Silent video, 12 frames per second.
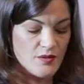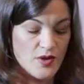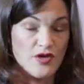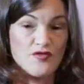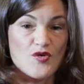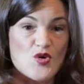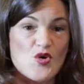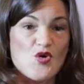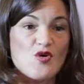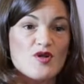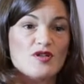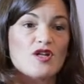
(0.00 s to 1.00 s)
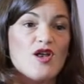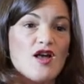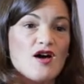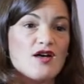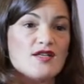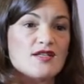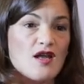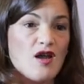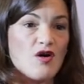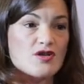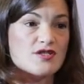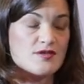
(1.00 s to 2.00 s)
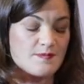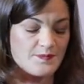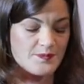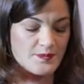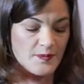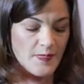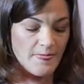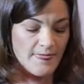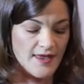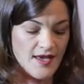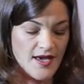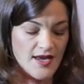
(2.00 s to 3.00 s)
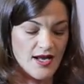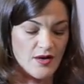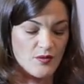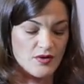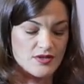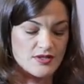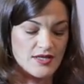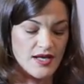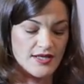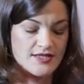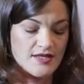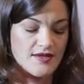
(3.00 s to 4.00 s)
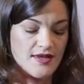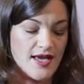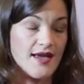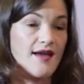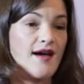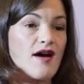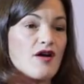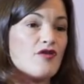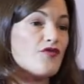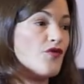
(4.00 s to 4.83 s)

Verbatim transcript: We have all learned a lot, and I would like to thank our